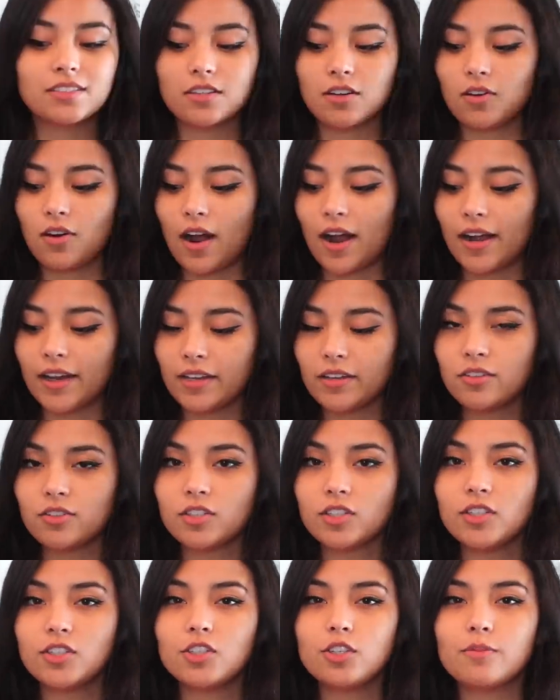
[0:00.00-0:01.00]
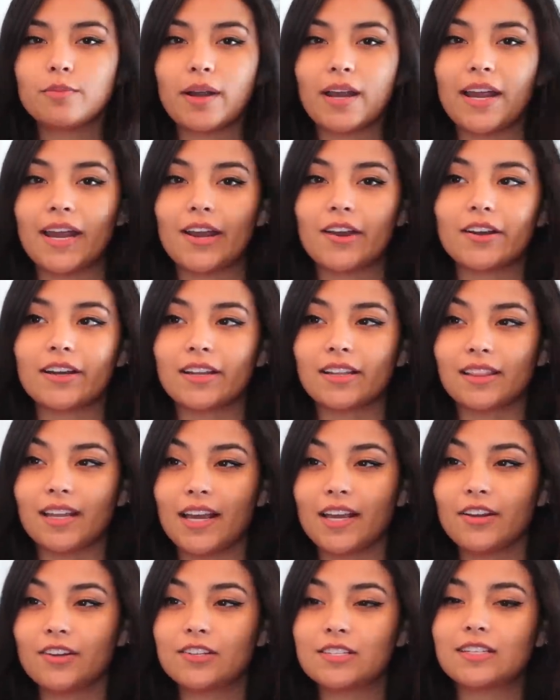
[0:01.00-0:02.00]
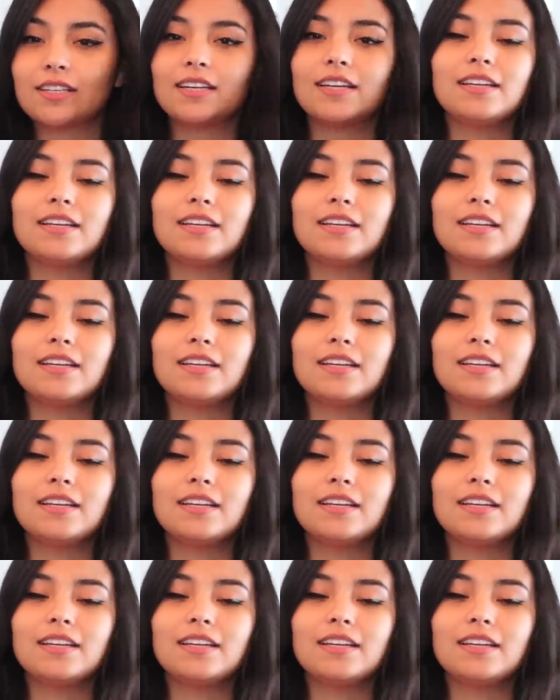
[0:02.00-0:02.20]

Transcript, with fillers: So I usually do my hair in layers,